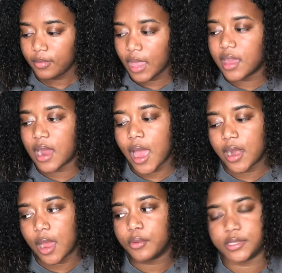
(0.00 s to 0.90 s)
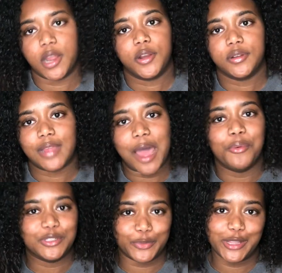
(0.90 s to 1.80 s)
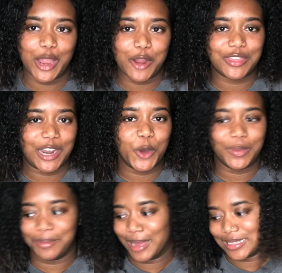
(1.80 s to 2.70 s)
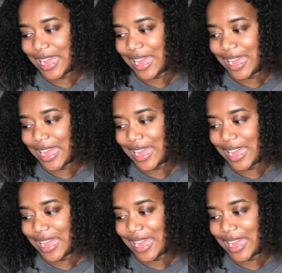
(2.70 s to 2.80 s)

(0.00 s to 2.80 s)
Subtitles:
And I was hurt. I was really hurt that I opened the box.